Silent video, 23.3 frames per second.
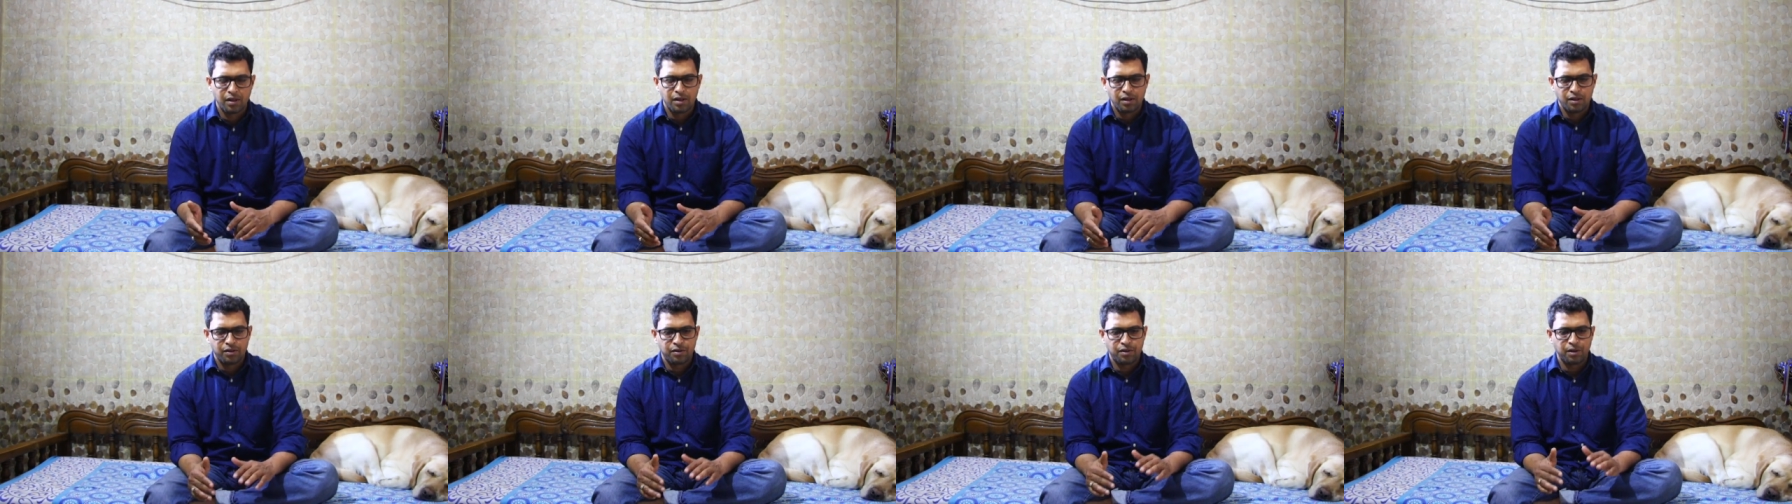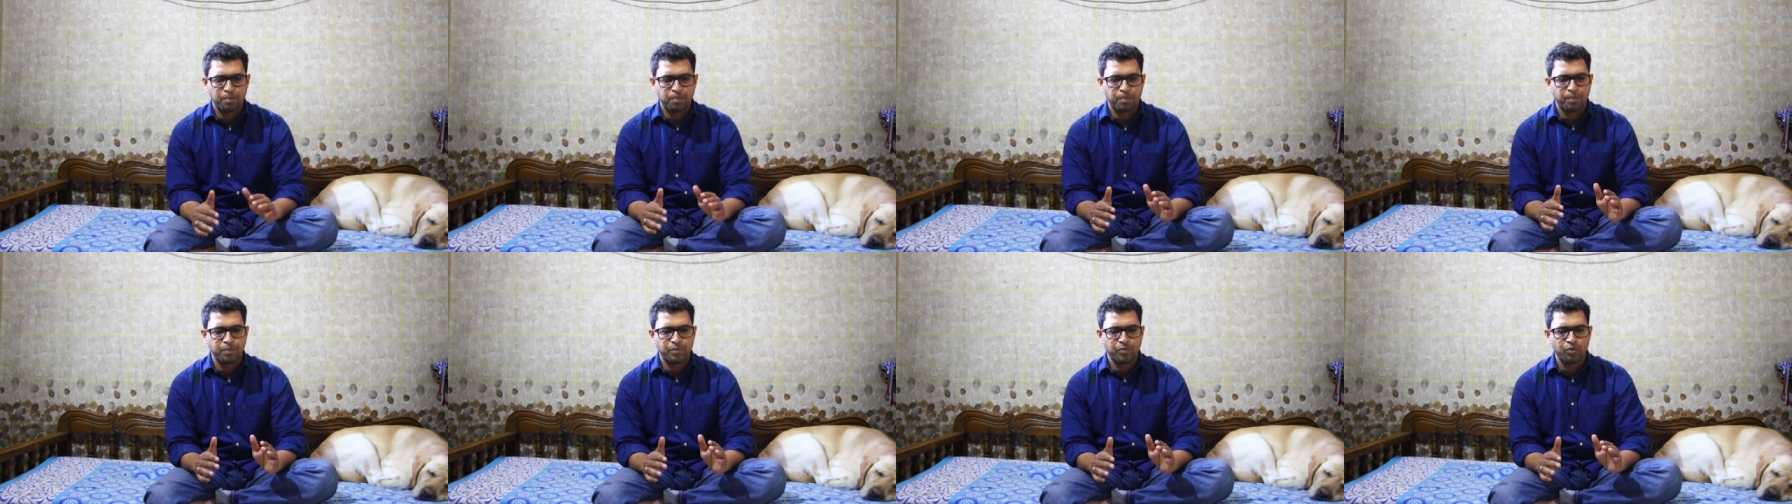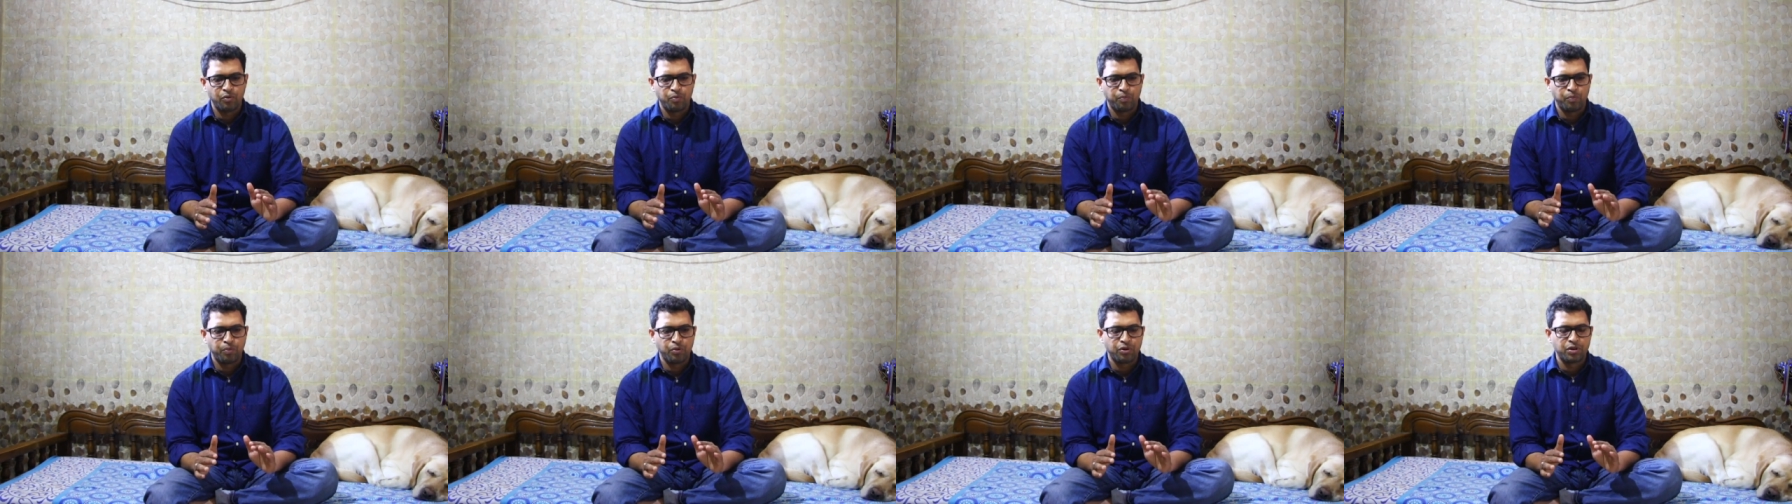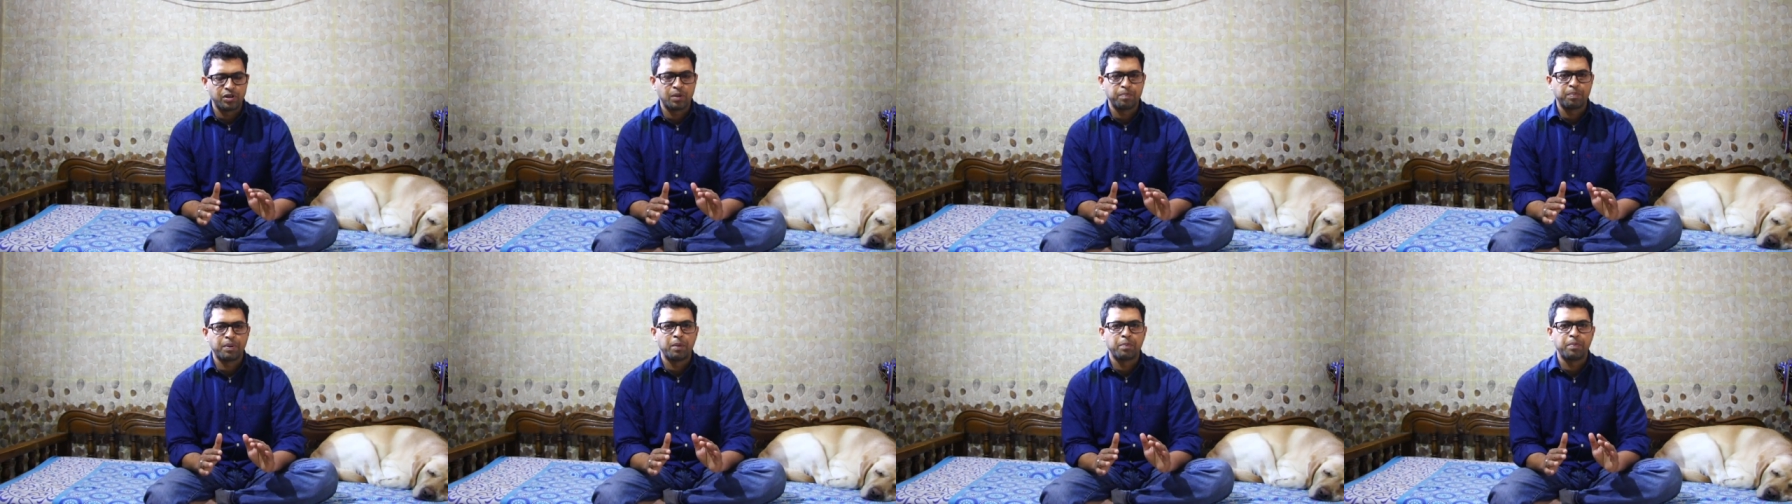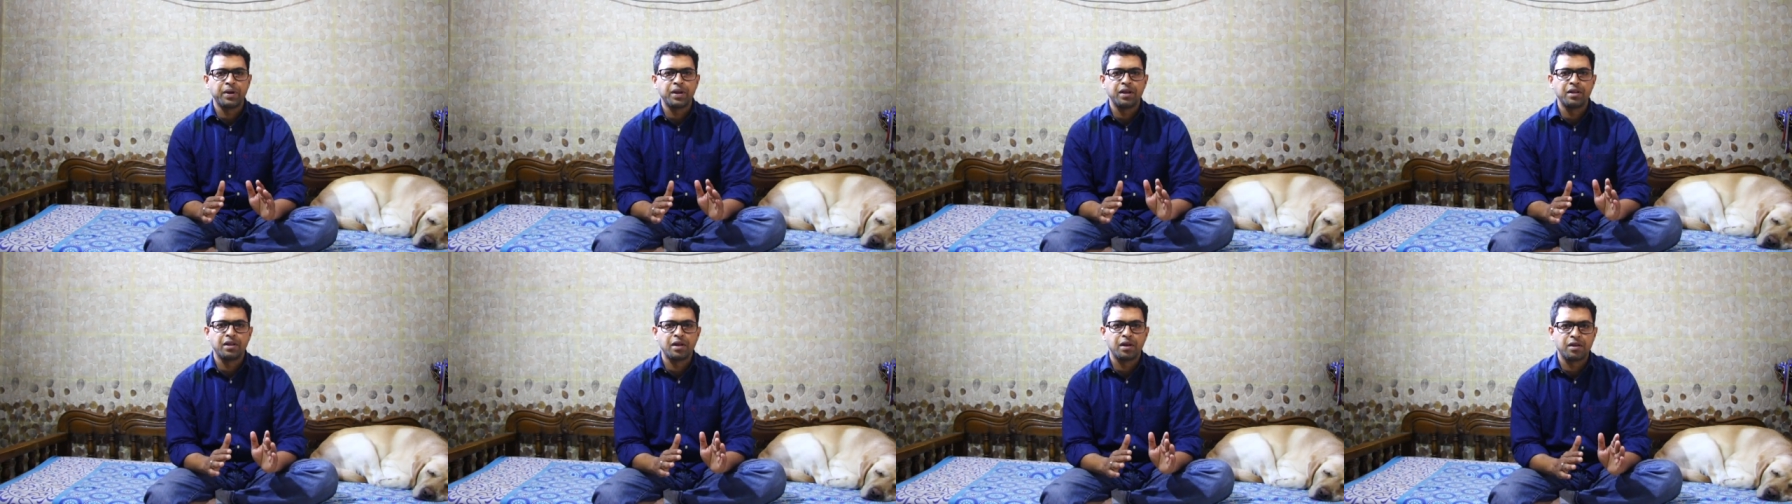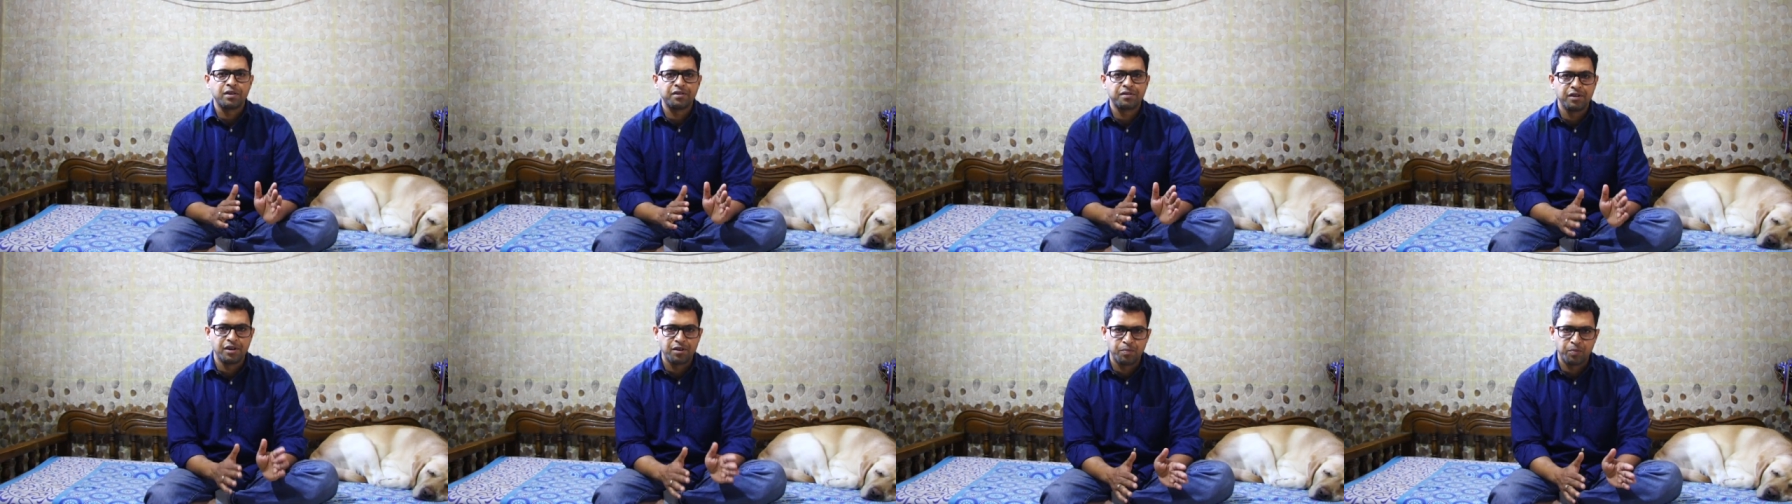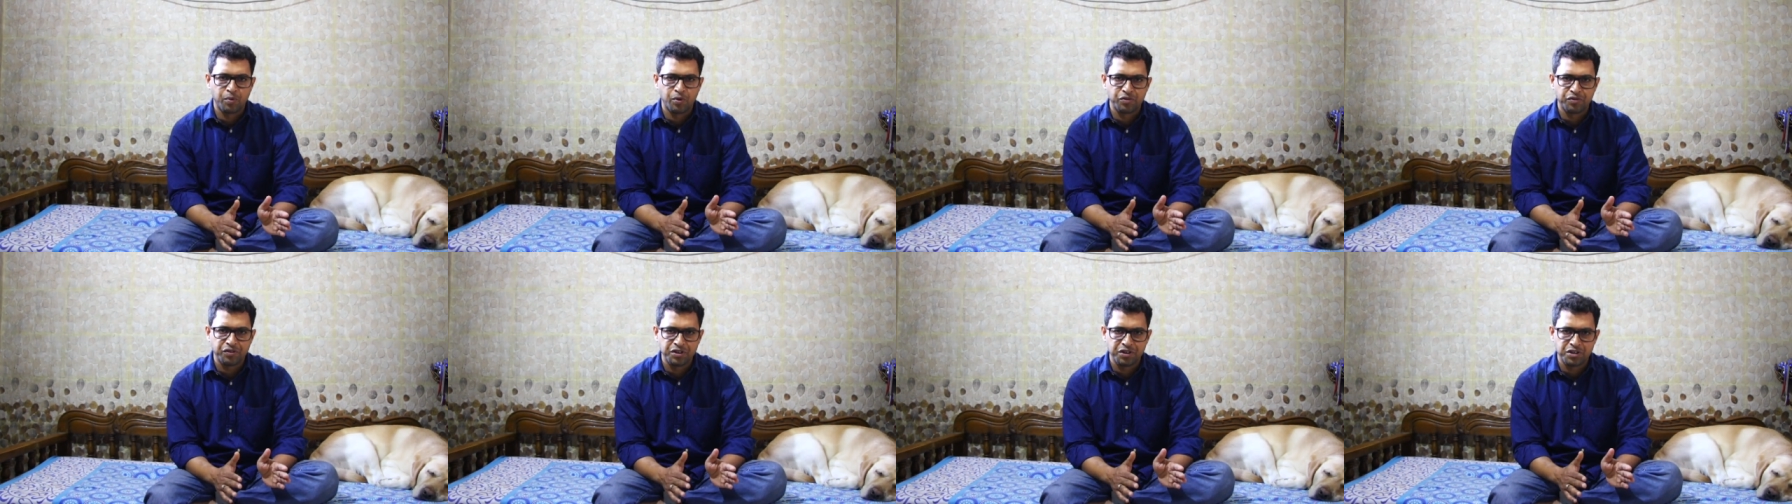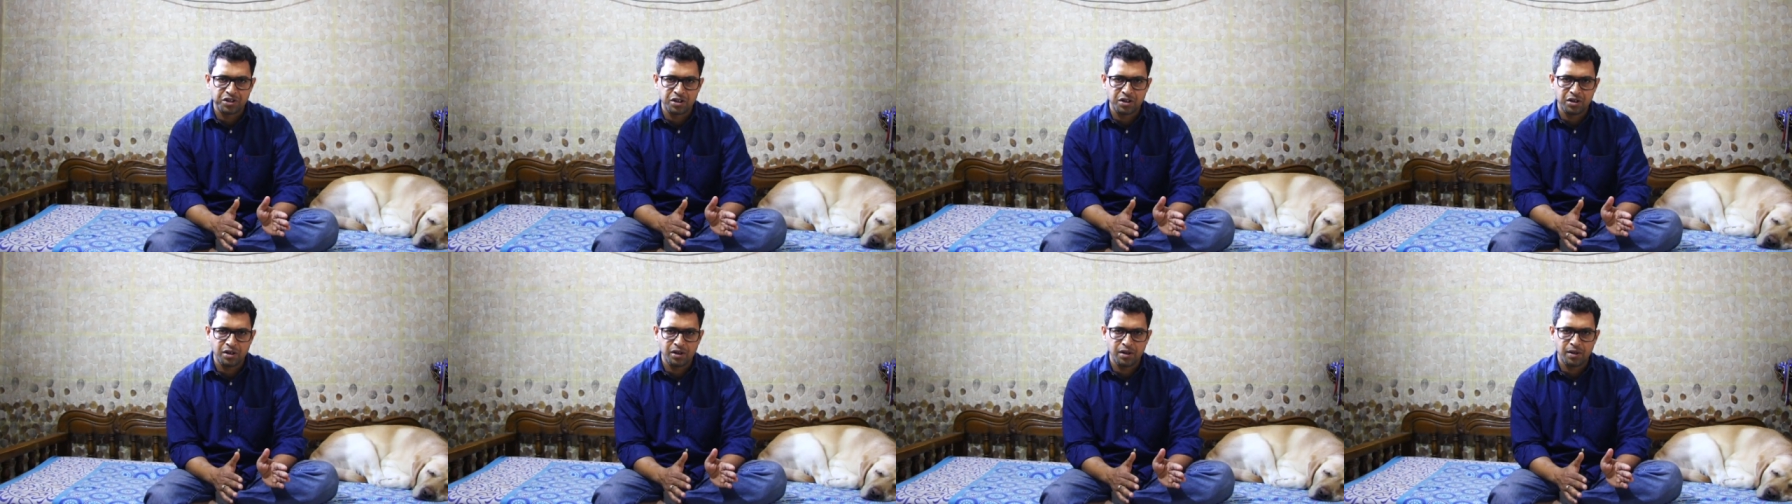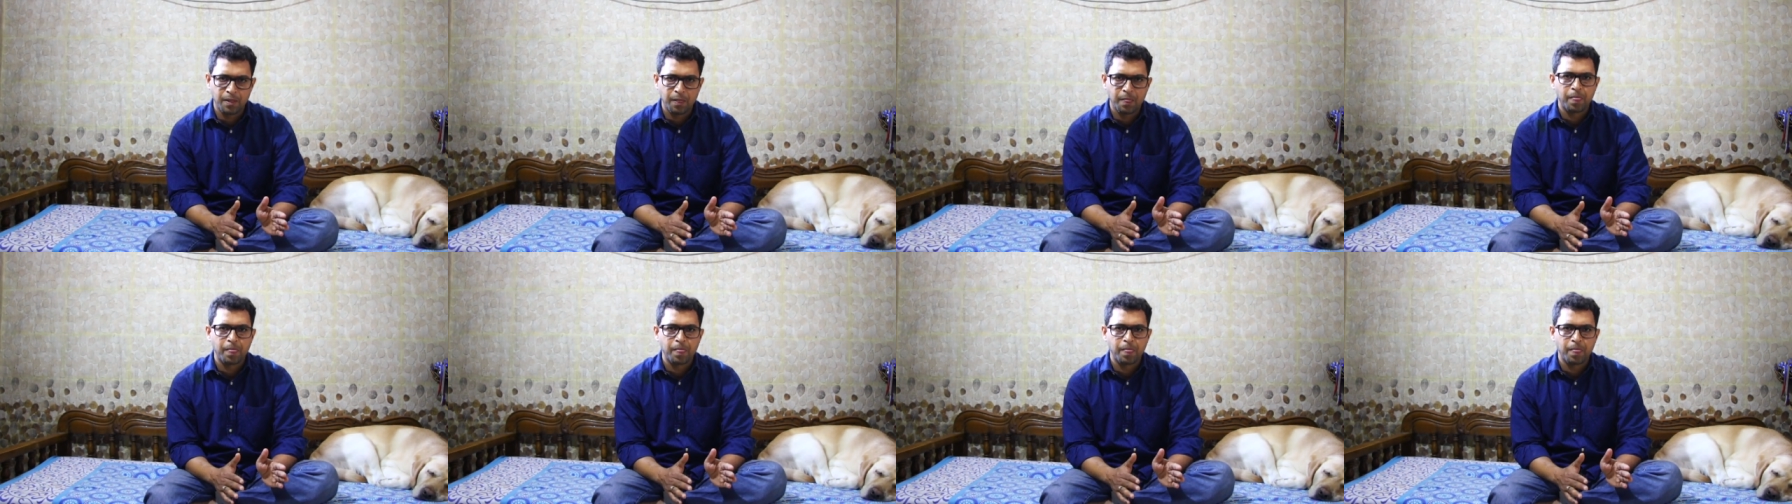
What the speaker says: So you put the puppy in the sit position,